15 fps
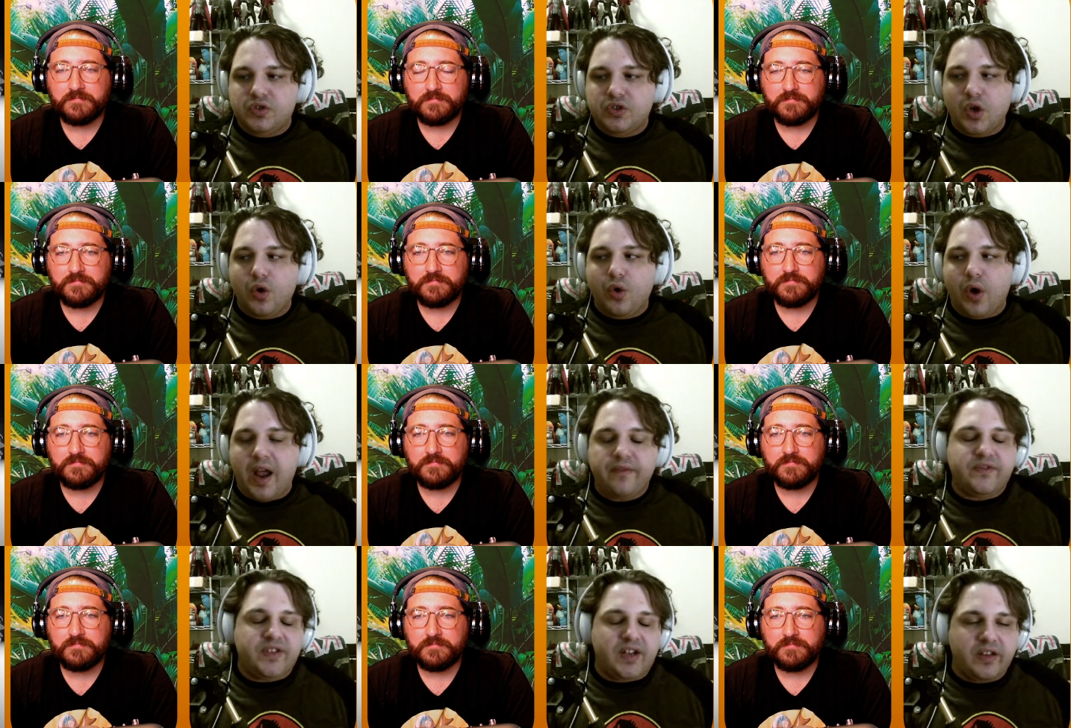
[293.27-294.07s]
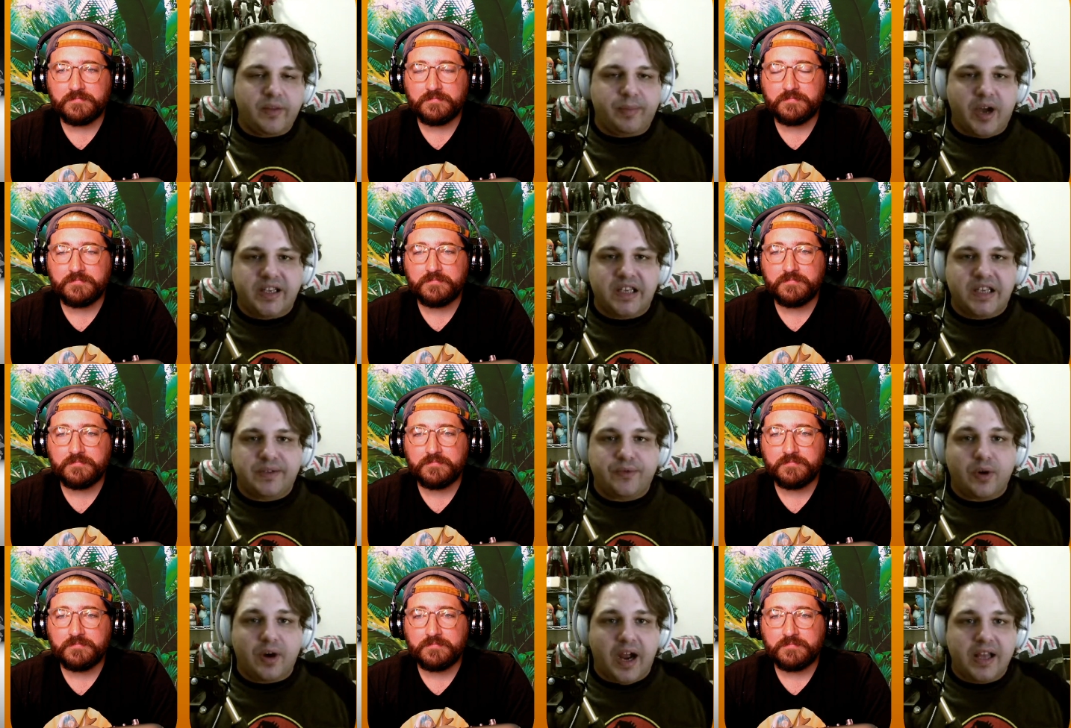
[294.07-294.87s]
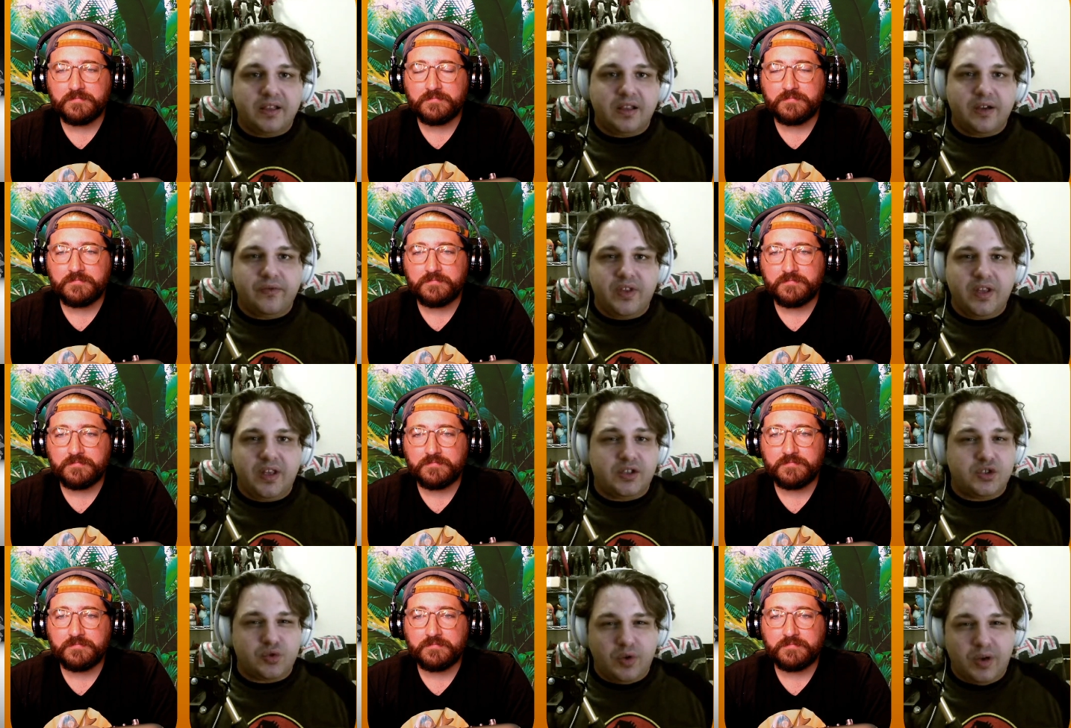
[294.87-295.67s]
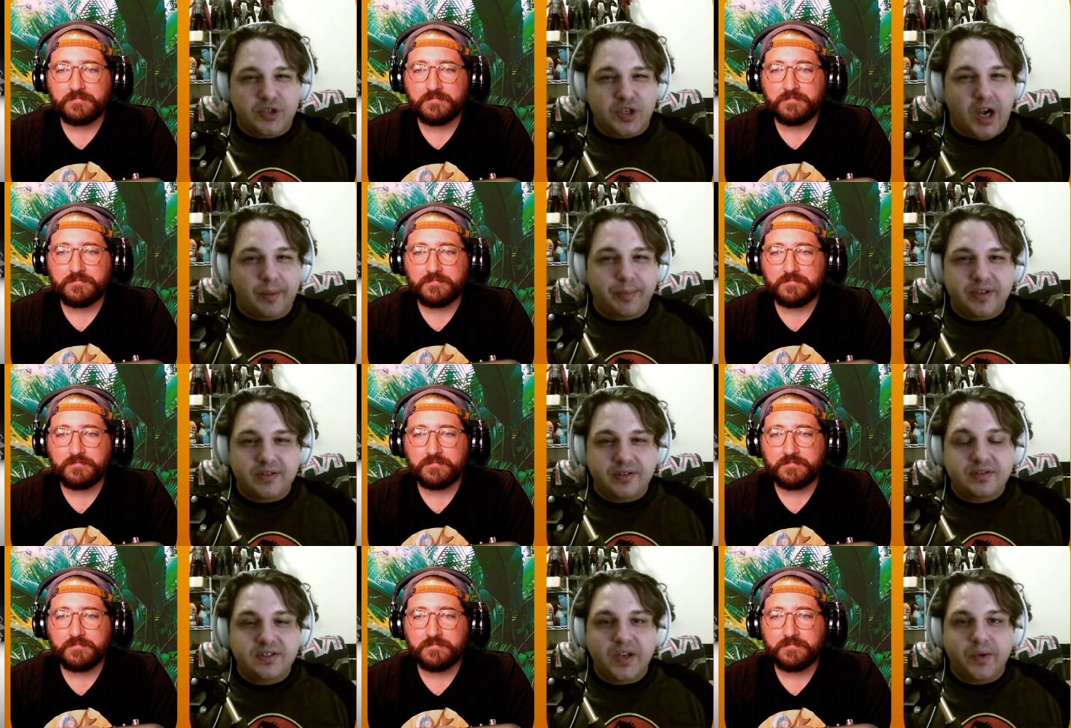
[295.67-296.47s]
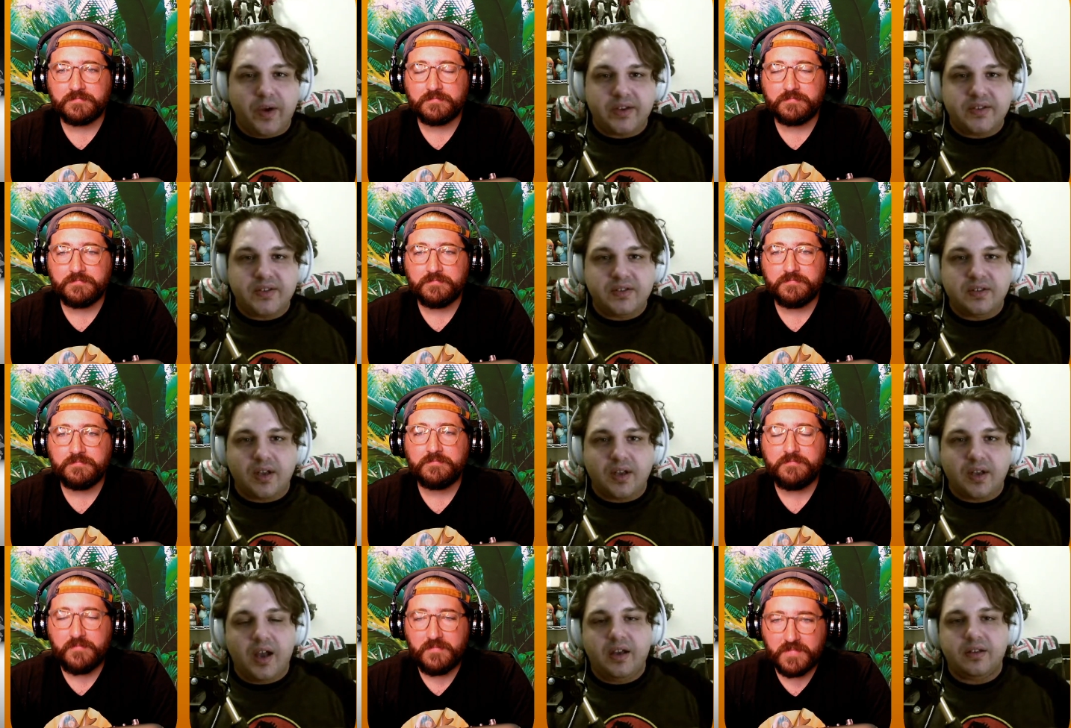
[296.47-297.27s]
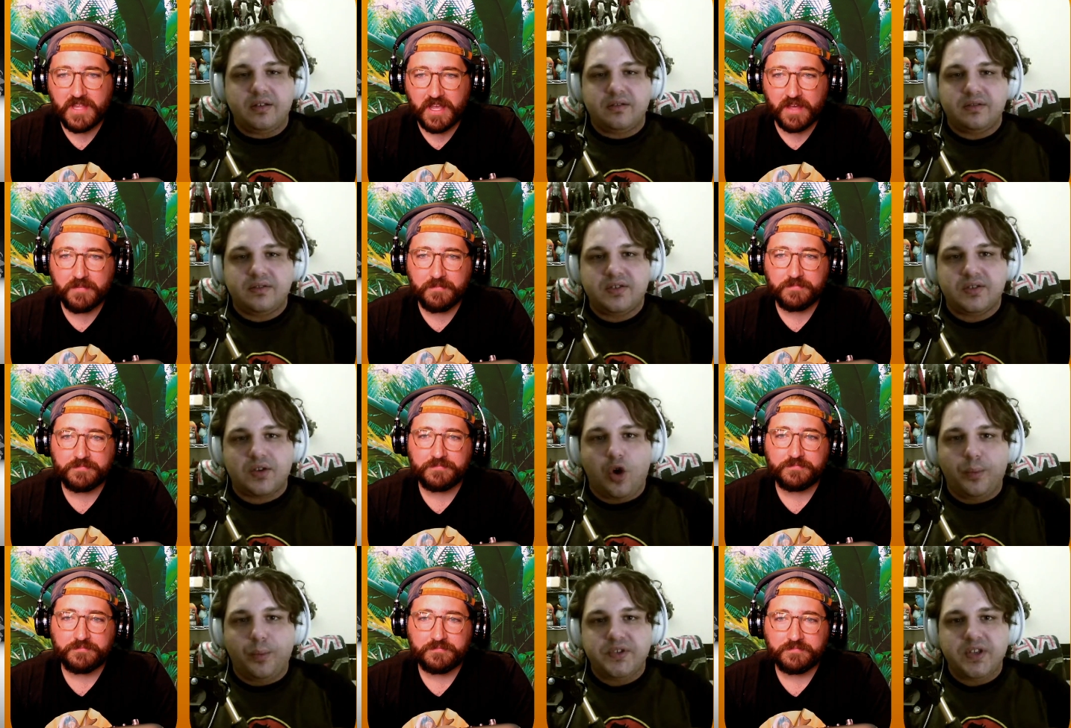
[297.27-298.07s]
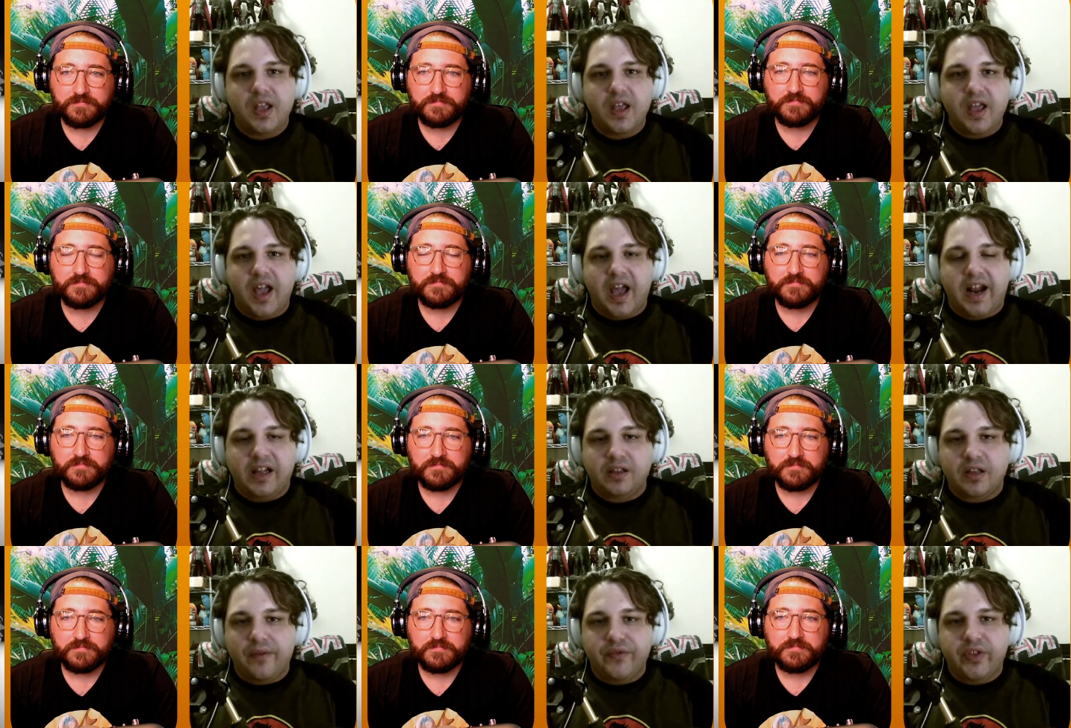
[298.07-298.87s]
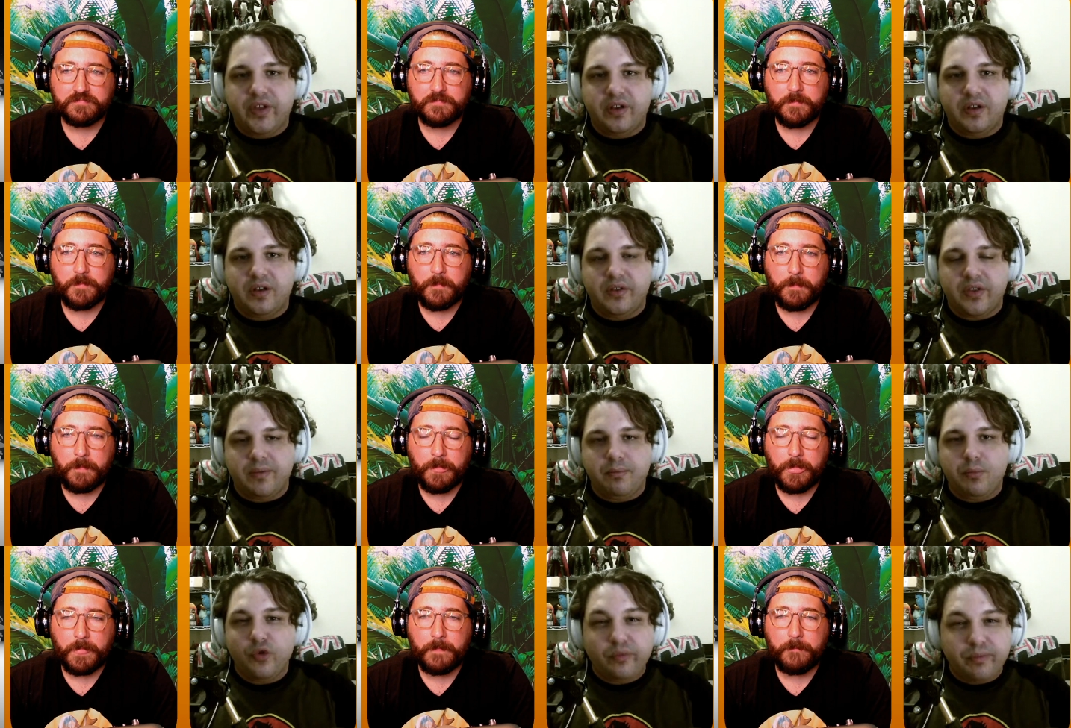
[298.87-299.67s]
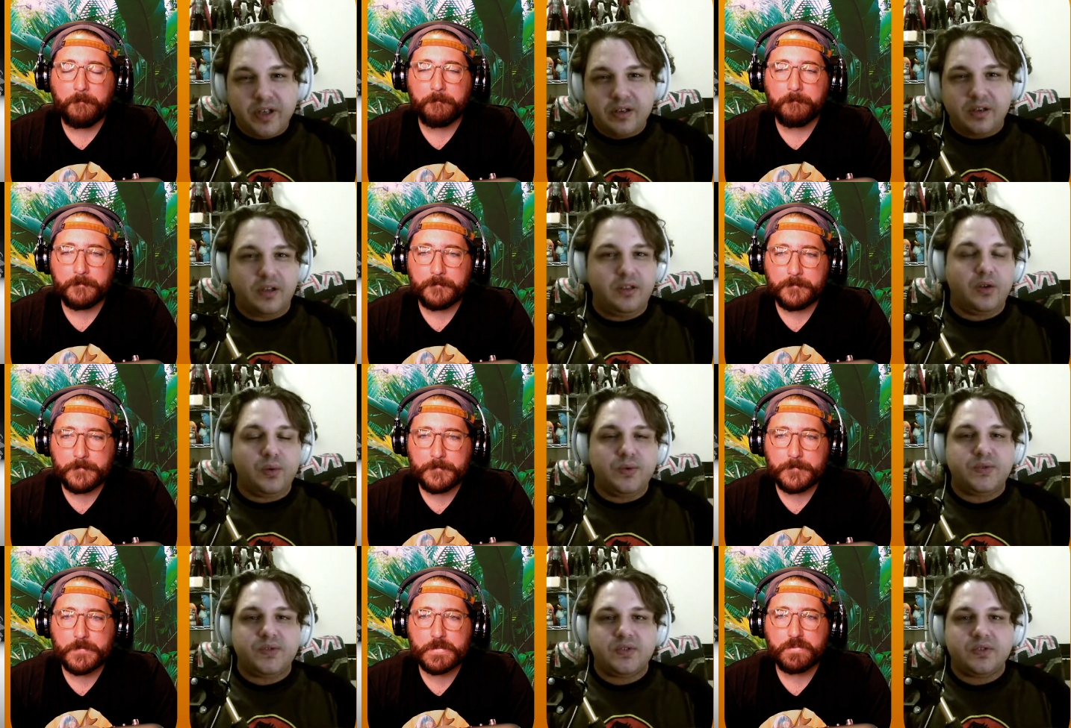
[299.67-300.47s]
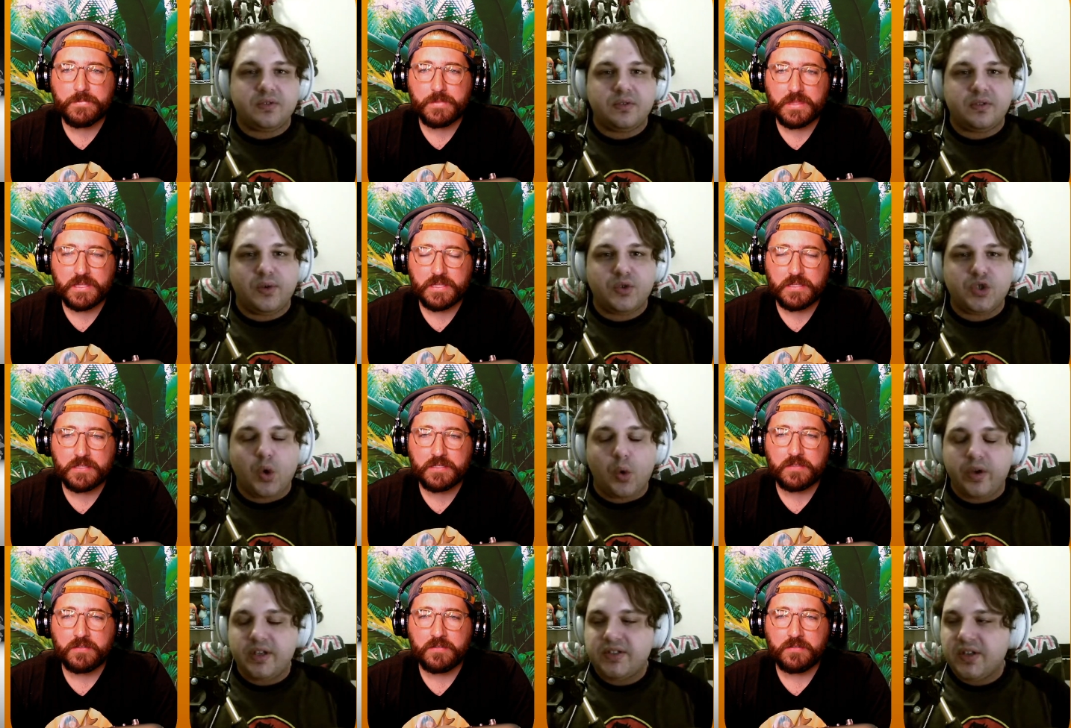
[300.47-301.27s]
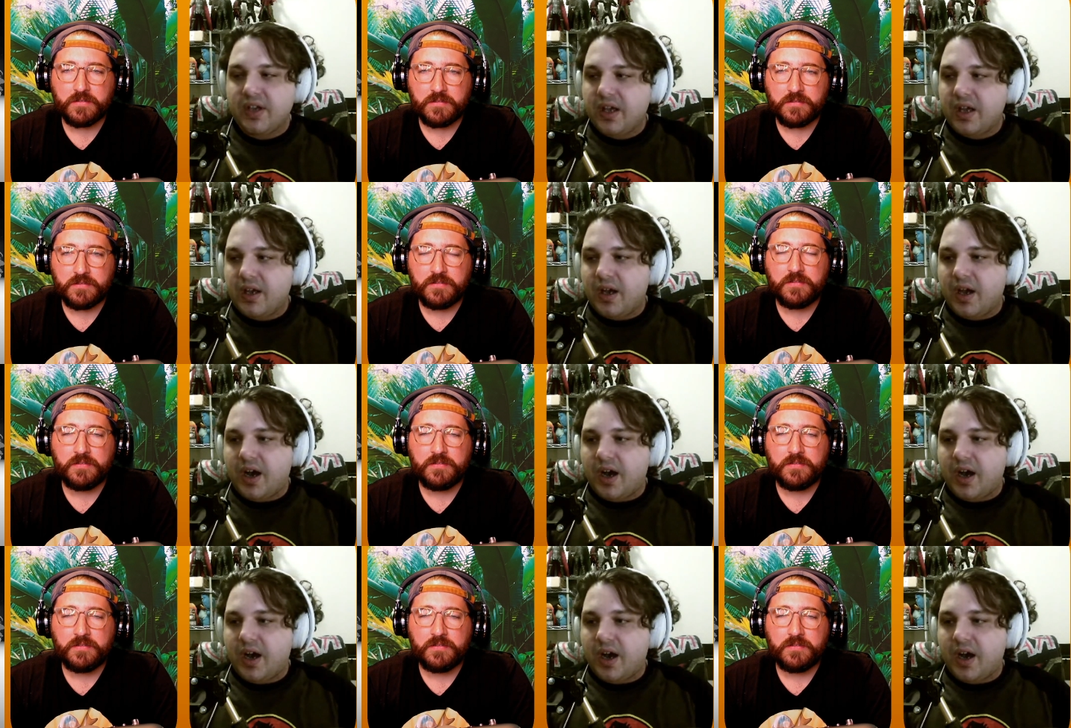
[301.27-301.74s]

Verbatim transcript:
Speaker 1: So I've said on the podcast before, I love the Extreme Chompin T Rex uh, yeah. sculpts, and I love the the movement in those those toys.